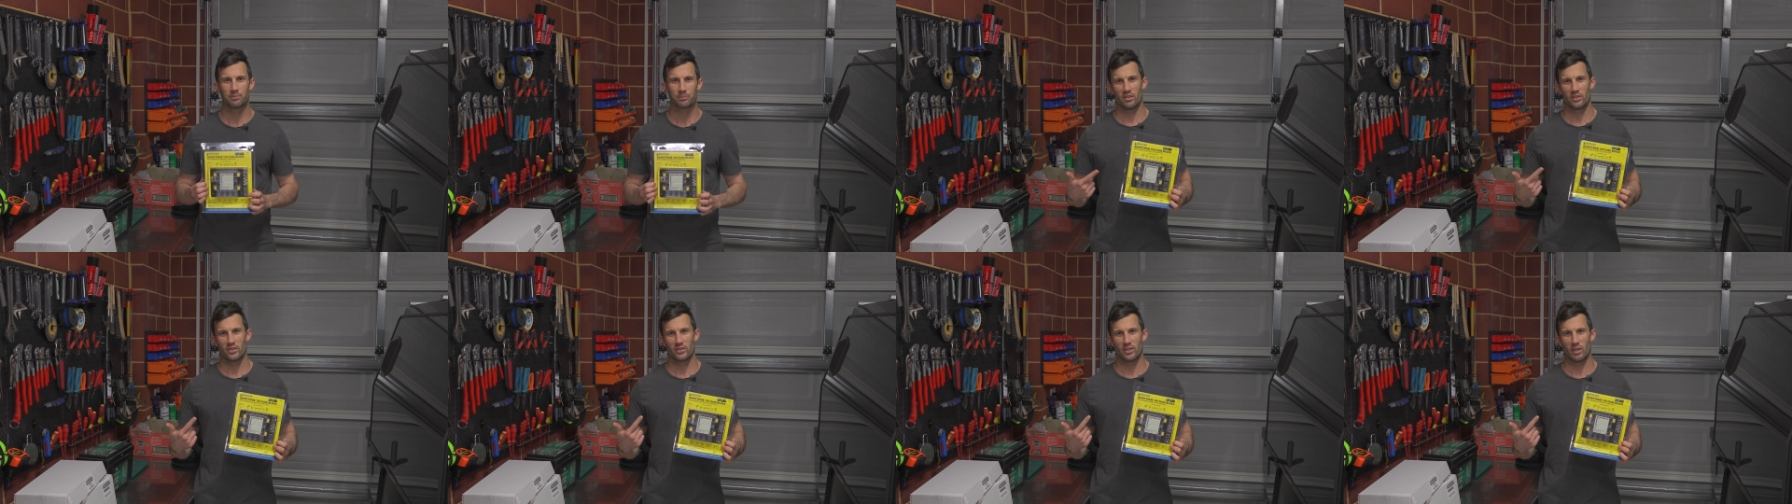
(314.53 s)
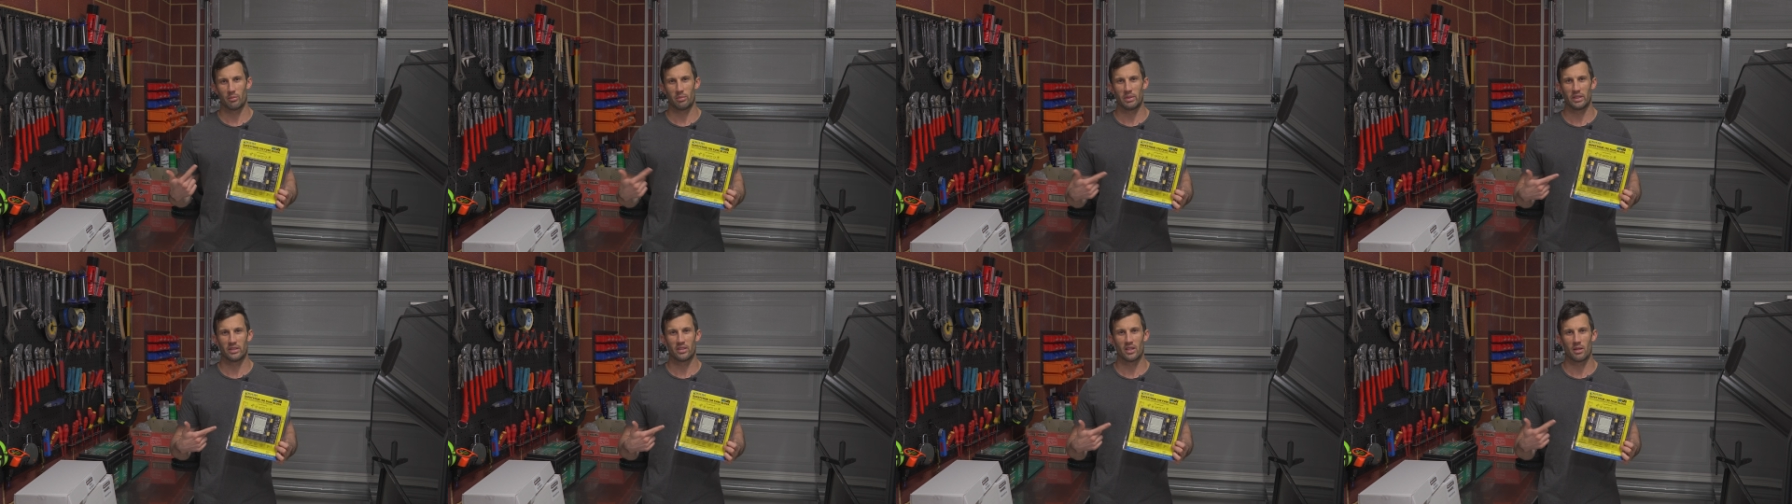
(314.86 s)
So I
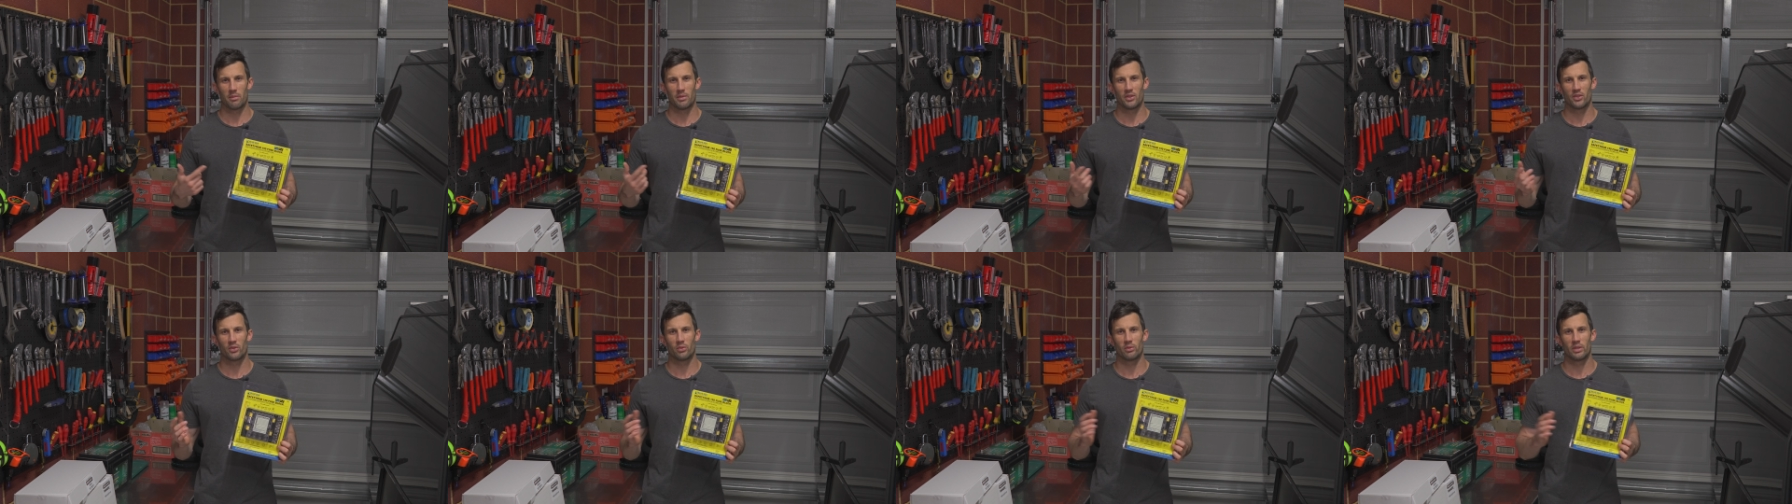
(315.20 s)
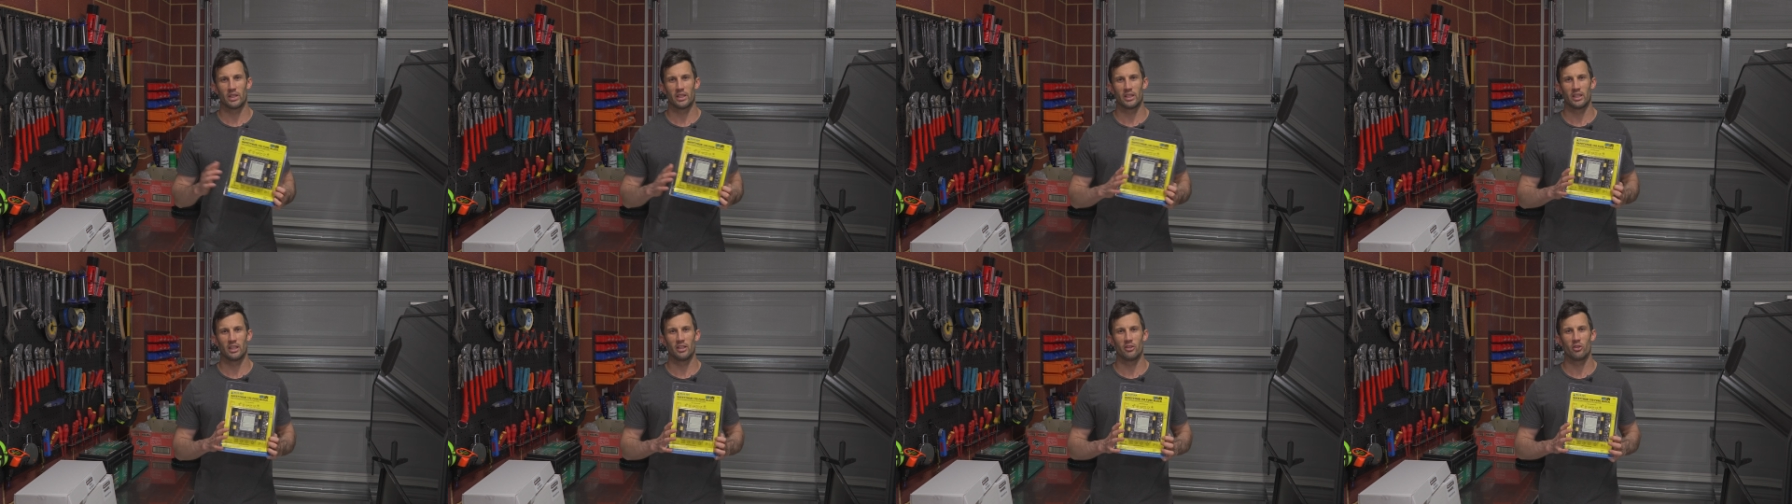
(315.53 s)
picked up this
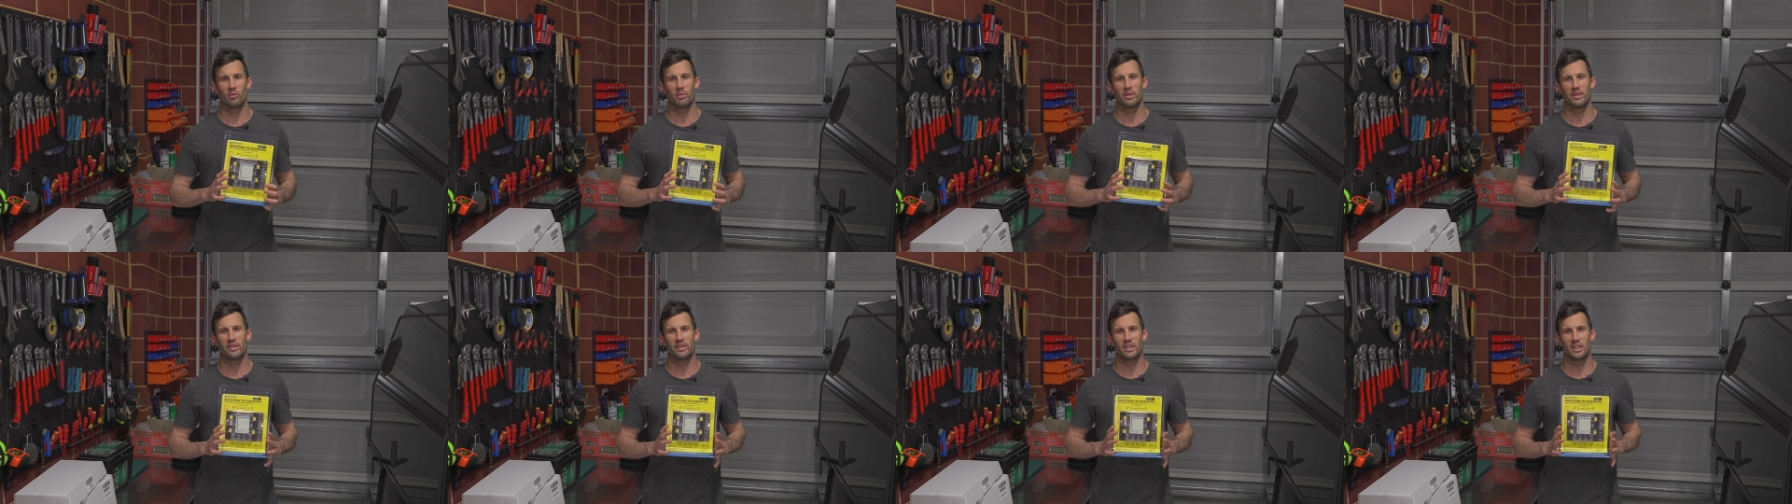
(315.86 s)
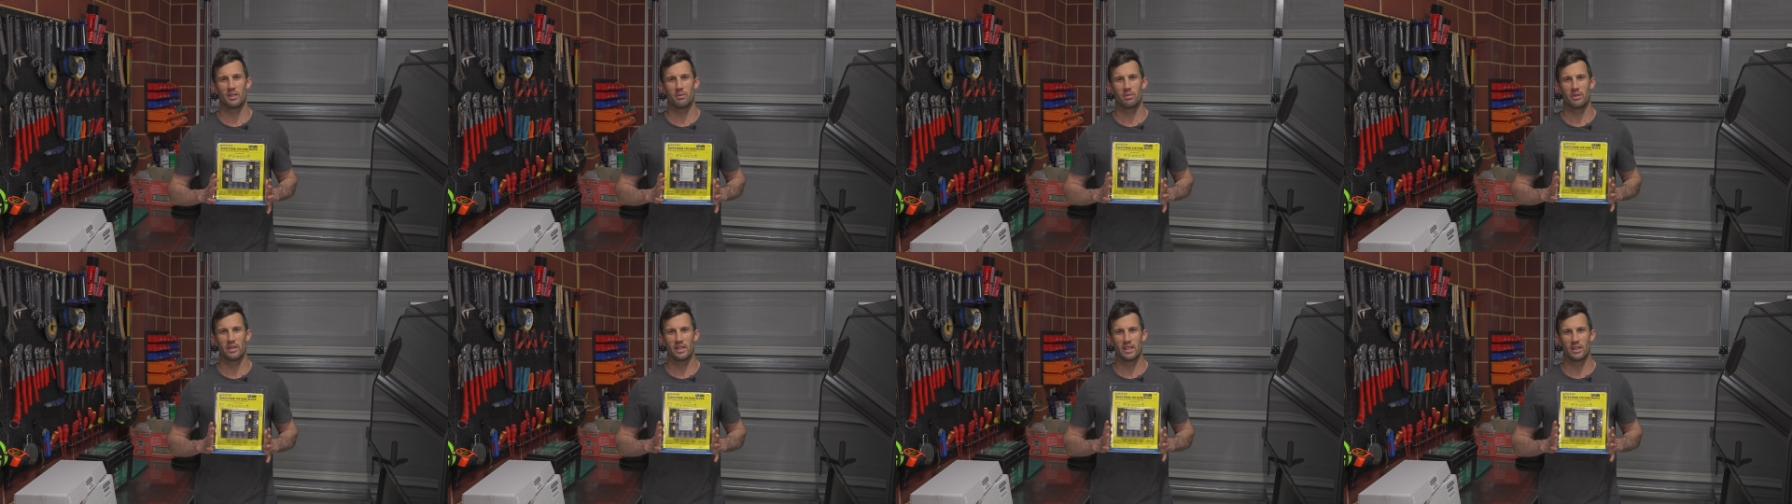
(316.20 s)
one a little bit
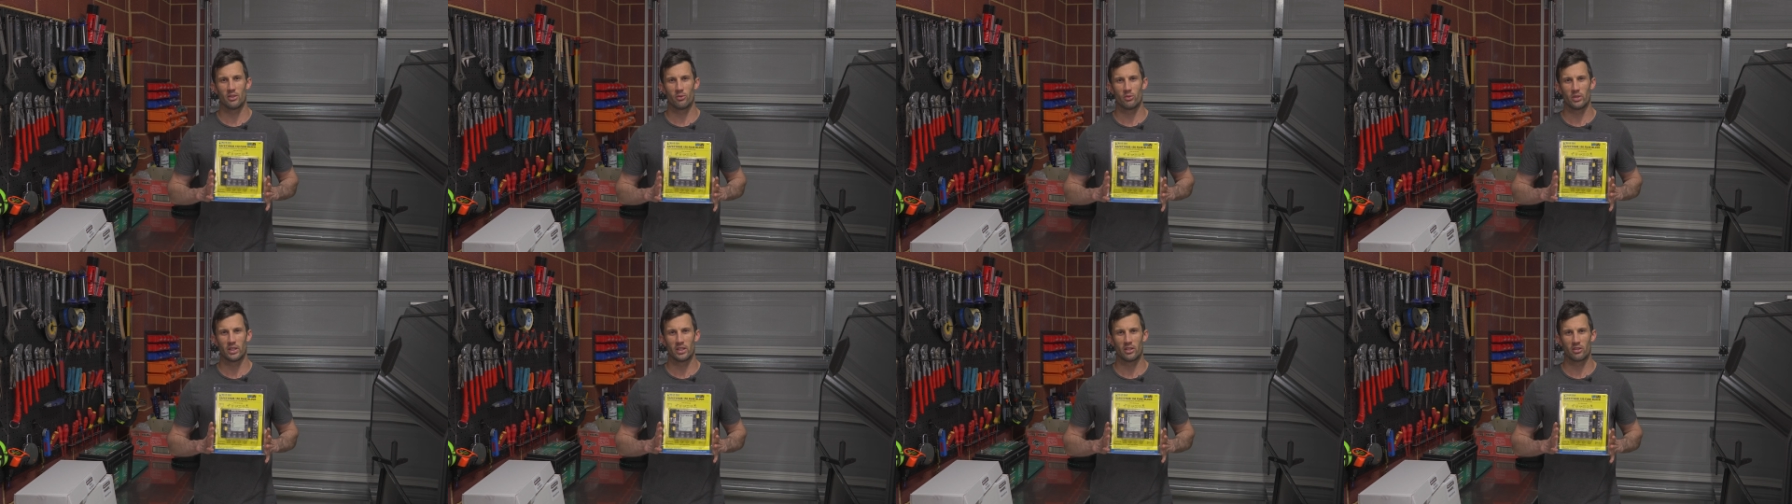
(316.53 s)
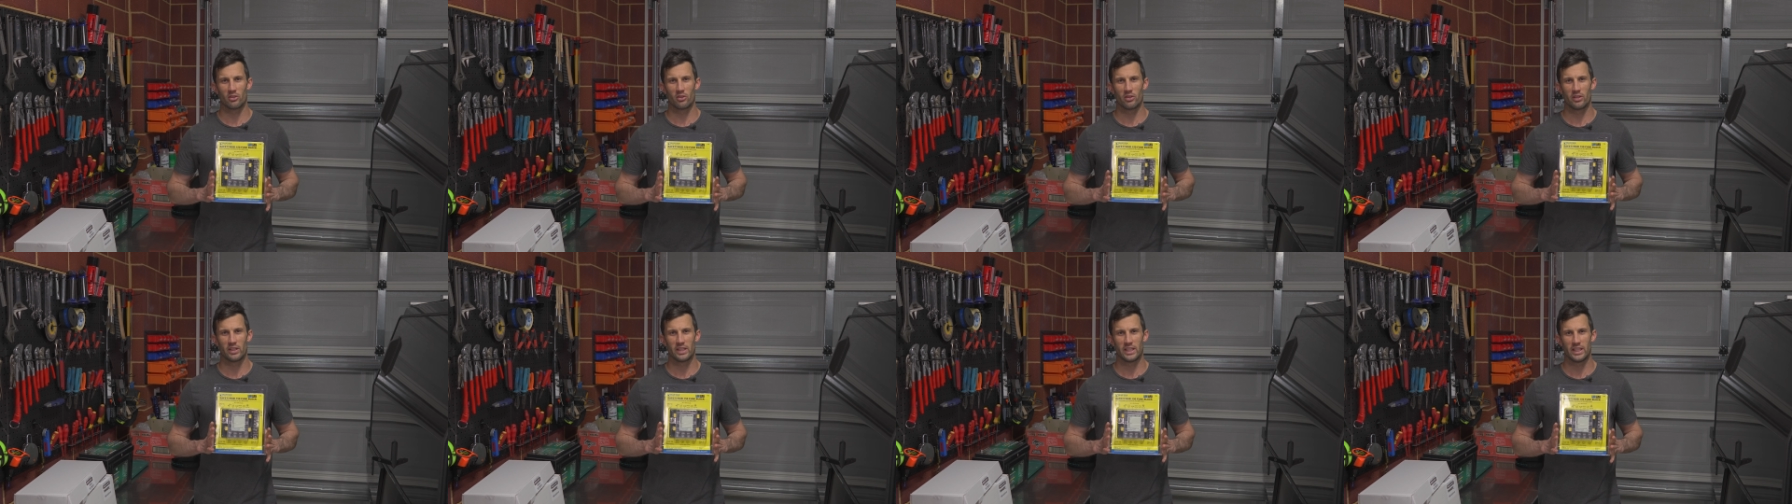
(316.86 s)
cheaper than the one I
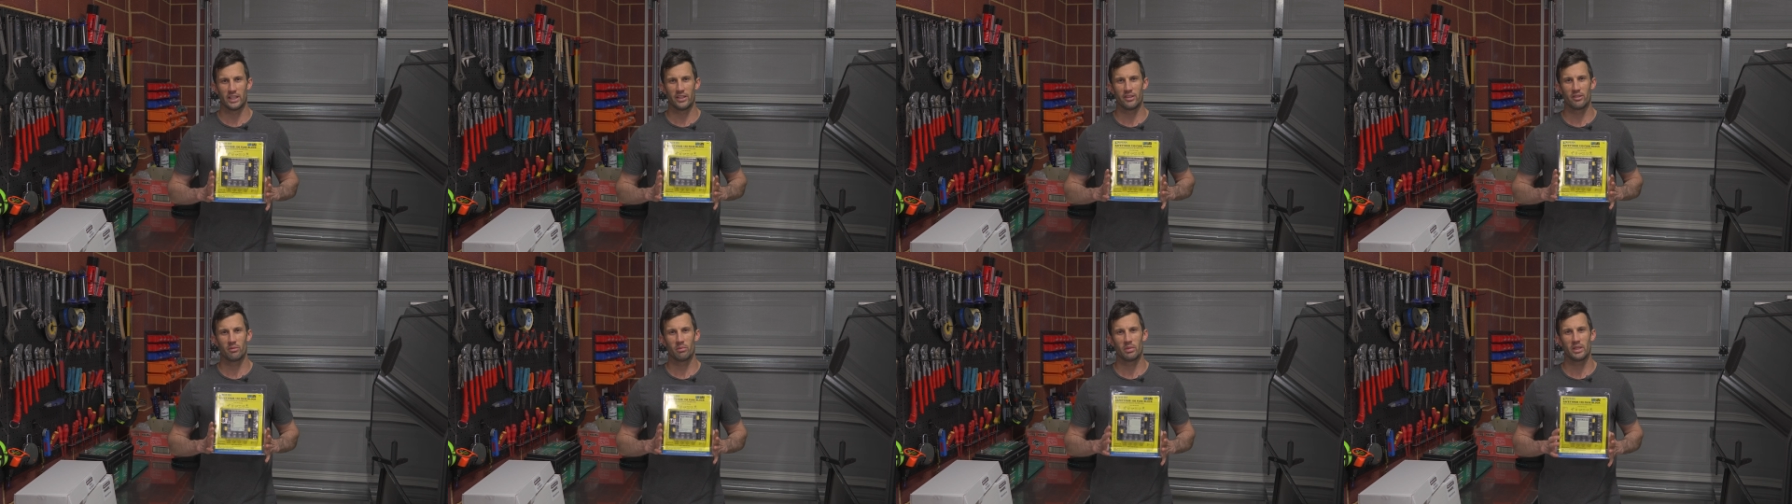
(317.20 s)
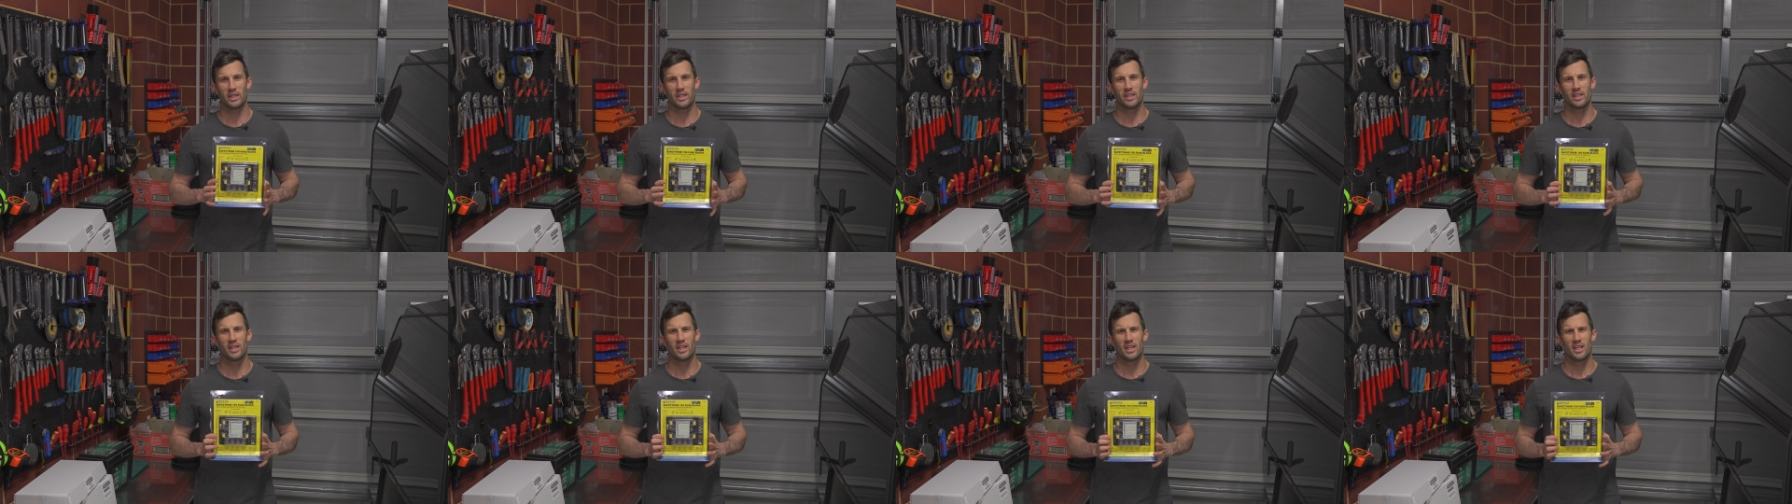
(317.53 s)
got in the engine
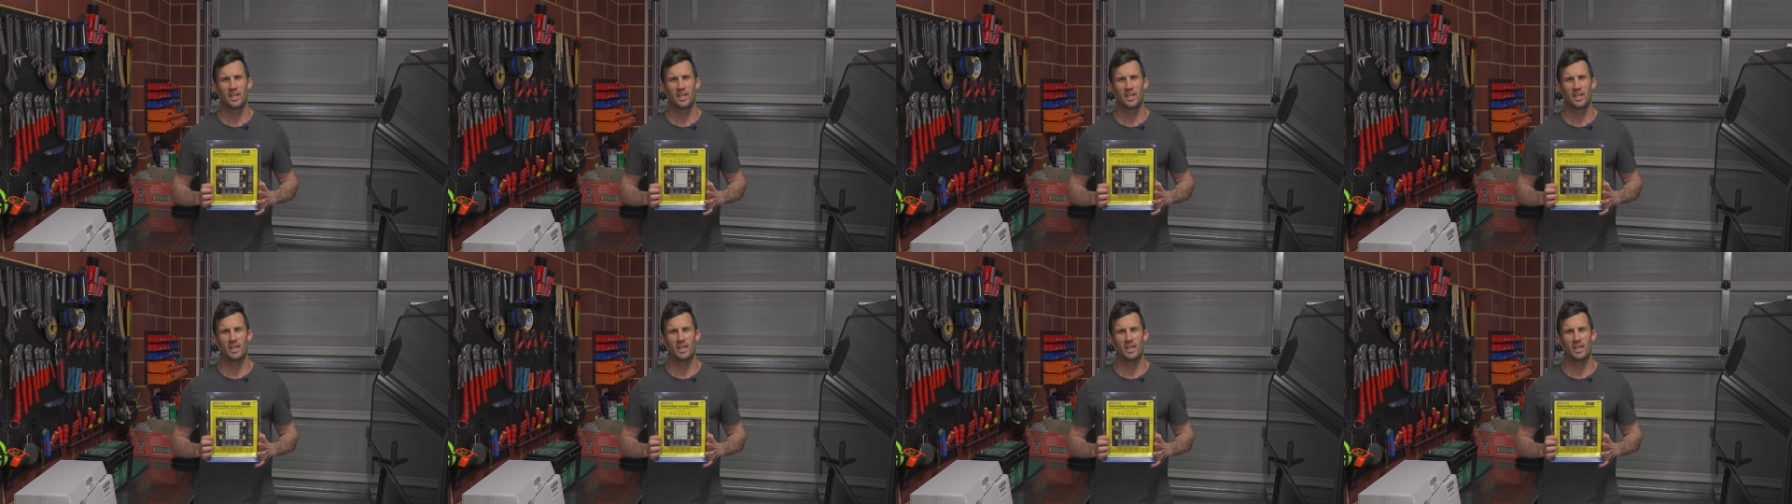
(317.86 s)
bay.